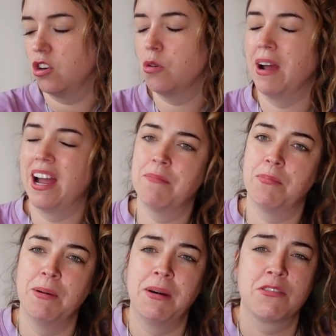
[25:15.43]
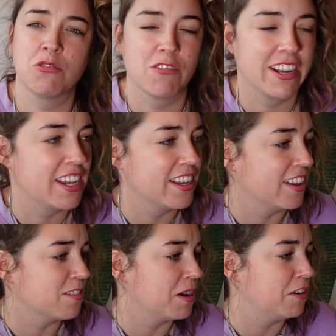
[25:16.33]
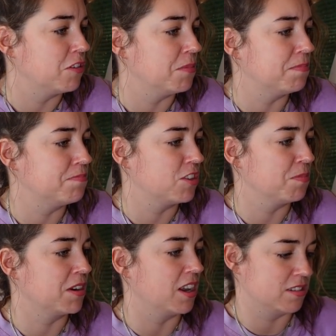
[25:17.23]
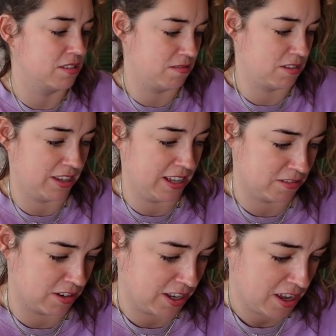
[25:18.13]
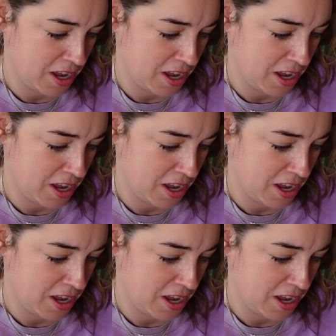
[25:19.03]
Oh, my muscles are aching as well from a gym class, so that's good.